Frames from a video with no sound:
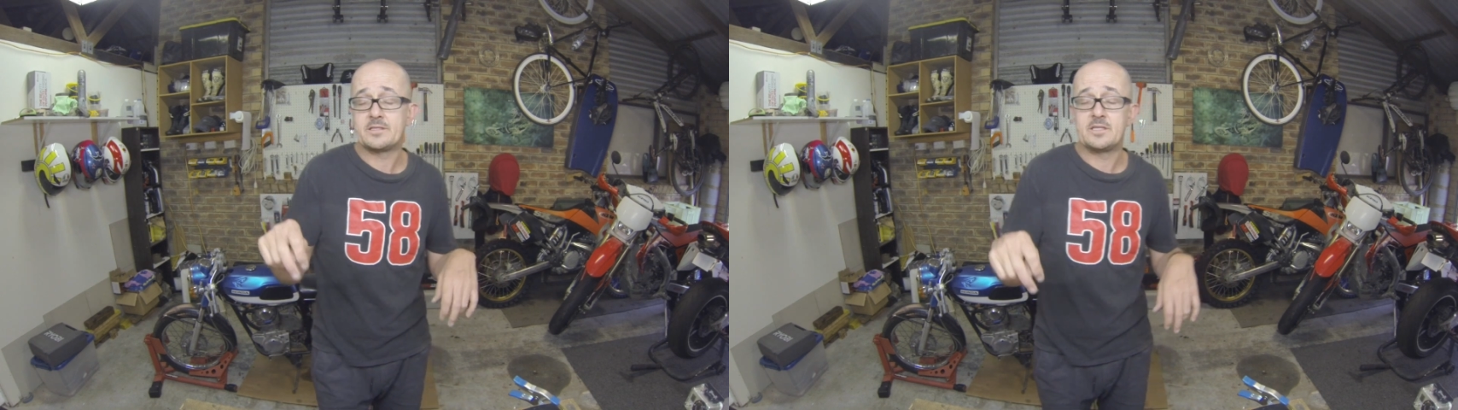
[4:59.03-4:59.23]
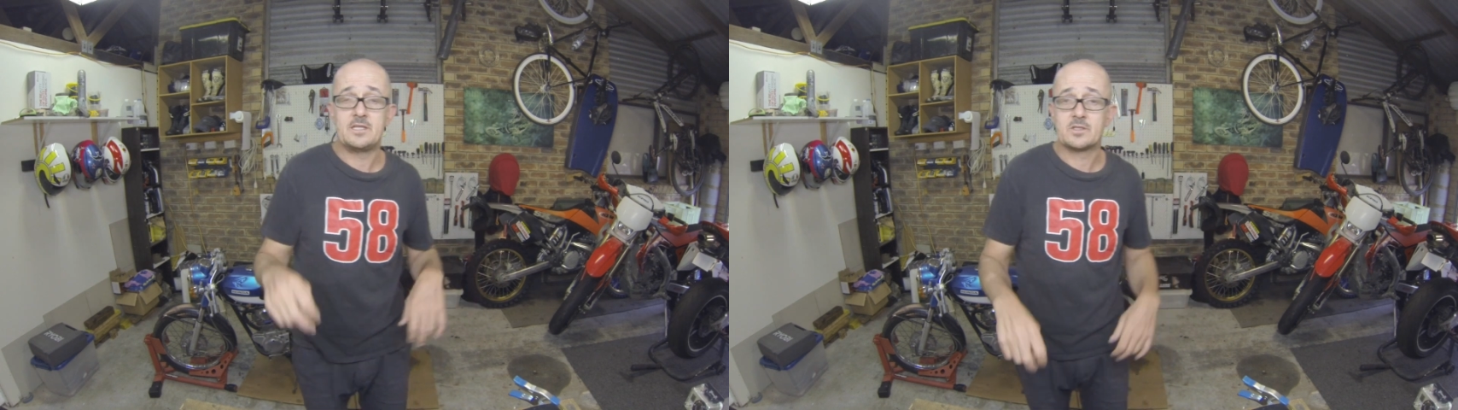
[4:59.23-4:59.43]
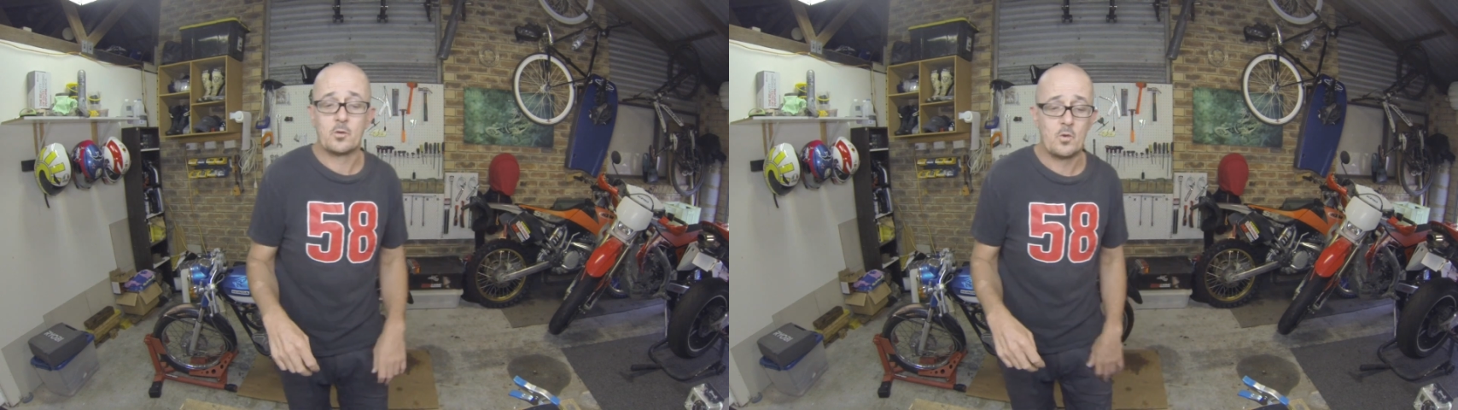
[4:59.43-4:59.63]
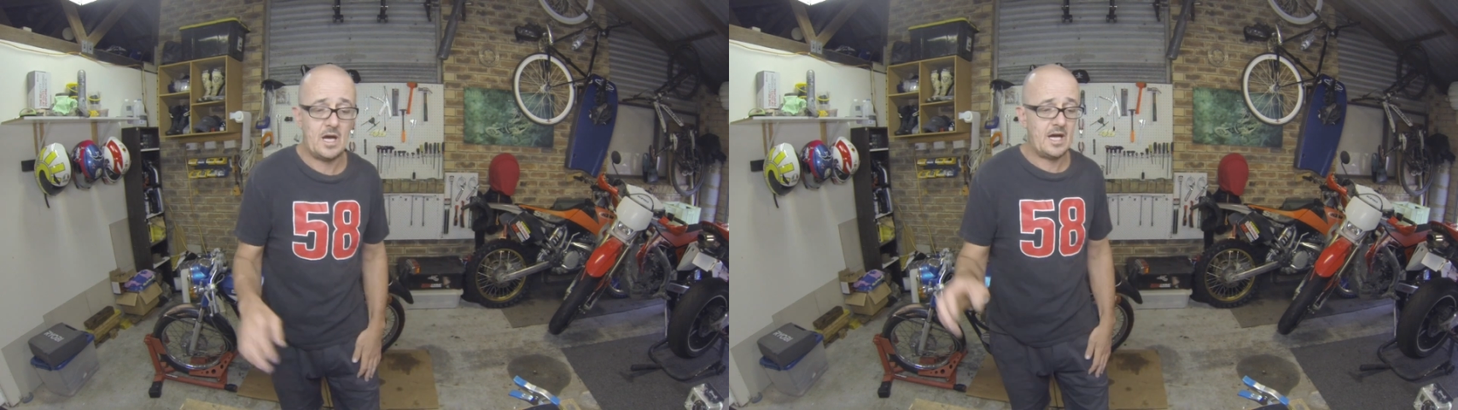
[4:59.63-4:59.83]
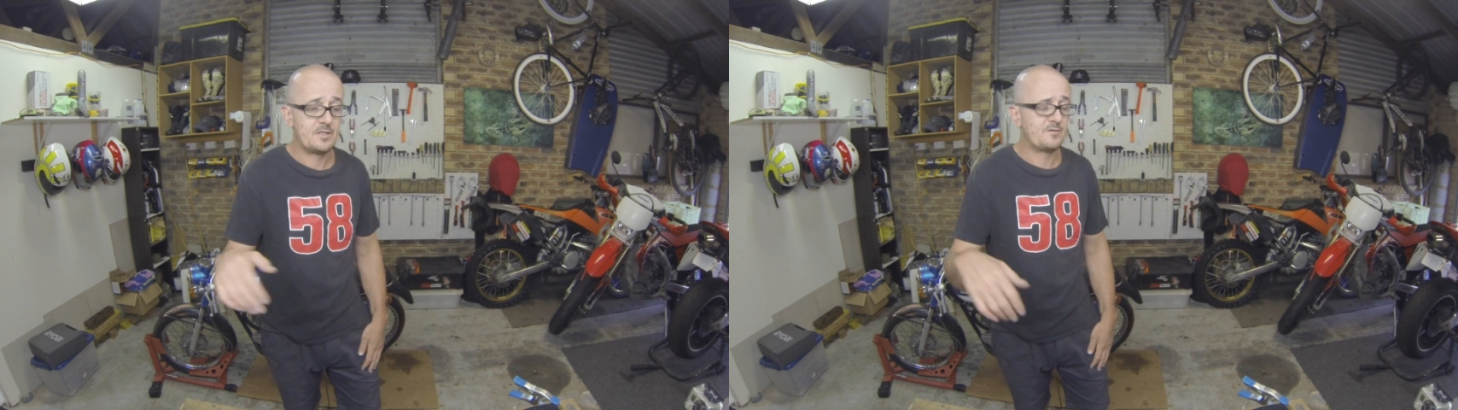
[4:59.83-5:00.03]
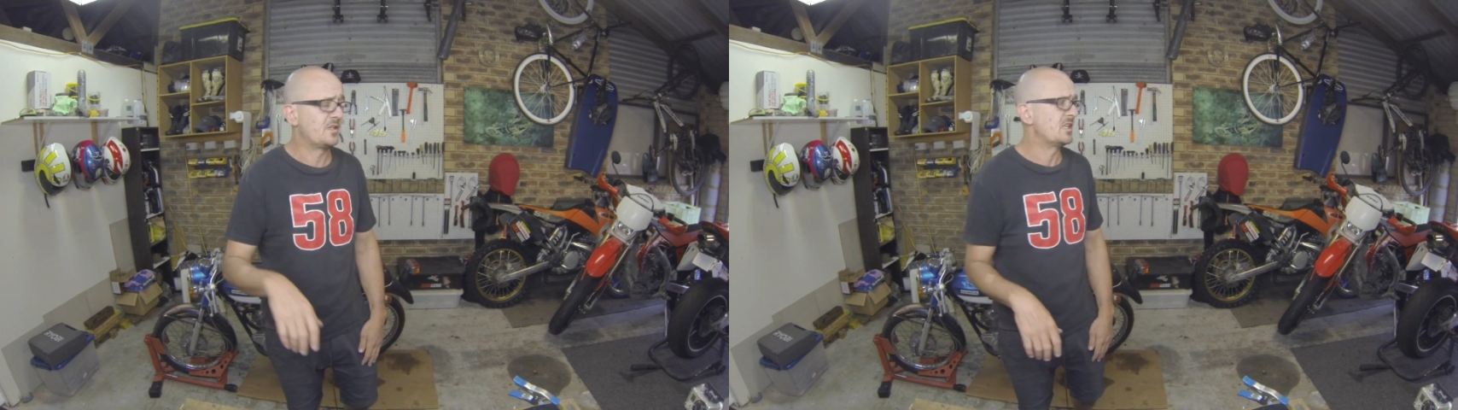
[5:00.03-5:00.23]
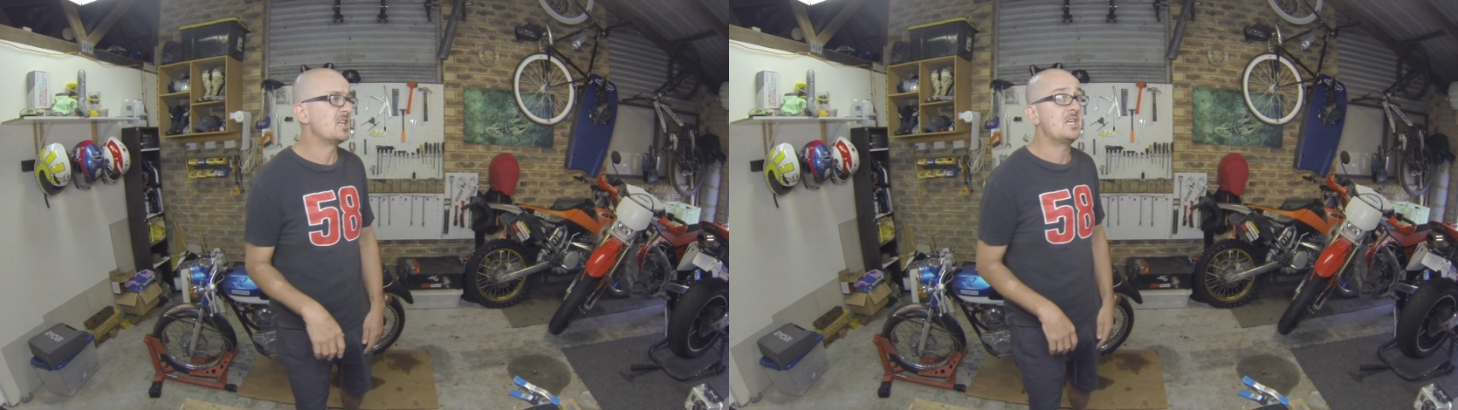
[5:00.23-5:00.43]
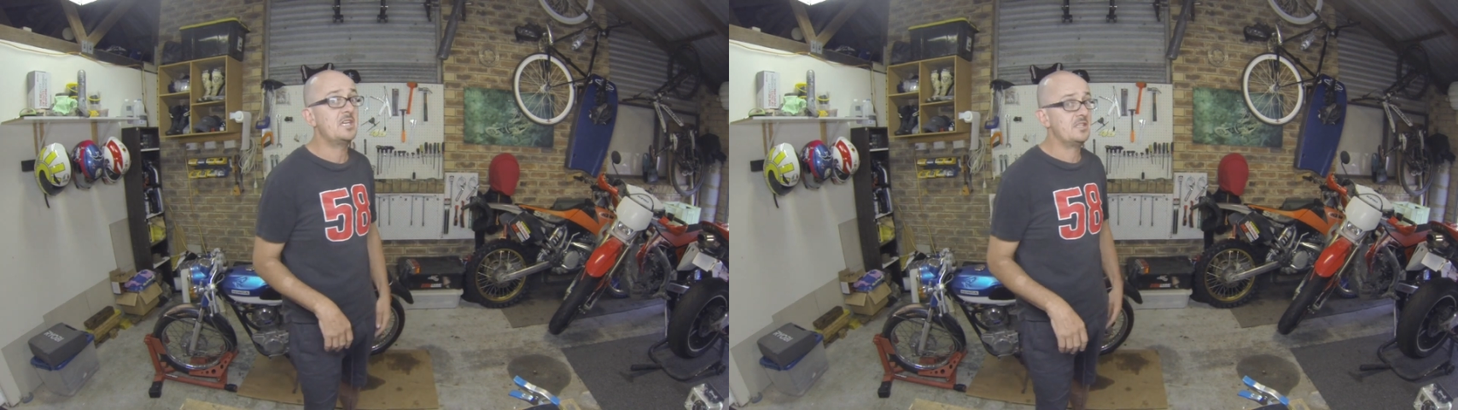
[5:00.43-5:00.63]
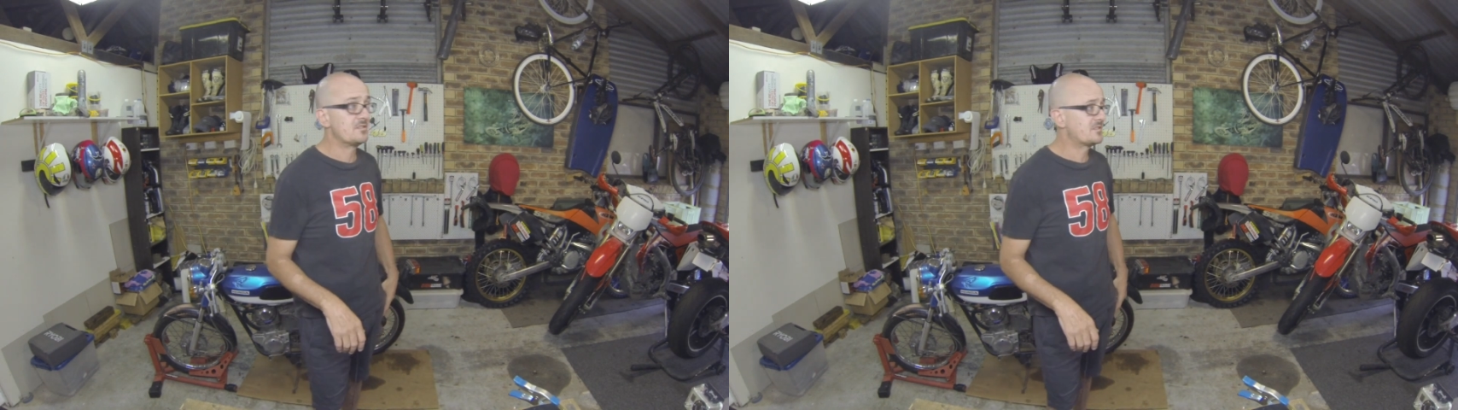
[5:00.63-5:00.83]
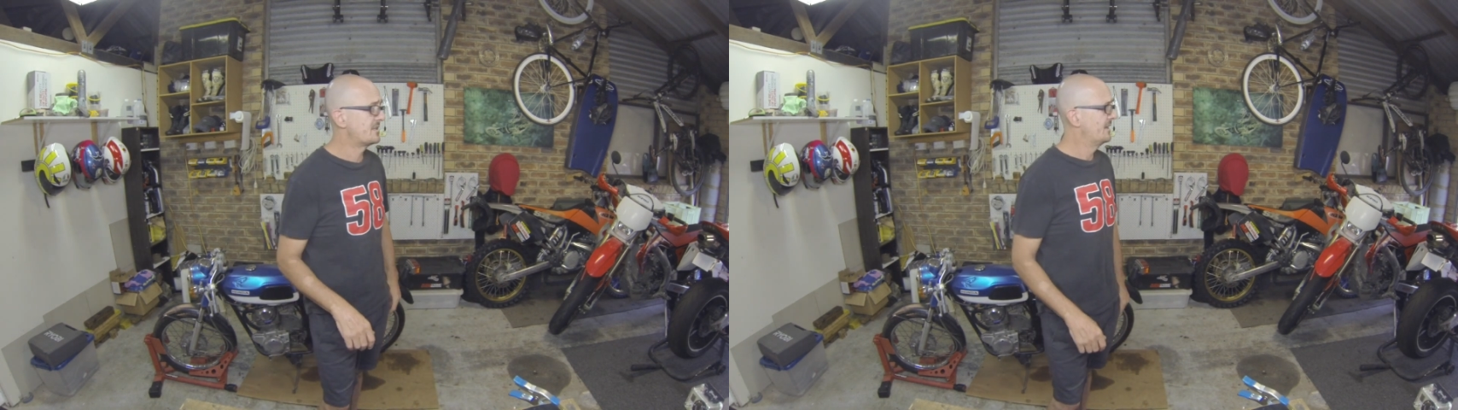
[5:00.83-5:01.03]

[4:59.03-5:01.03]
in his garage for years.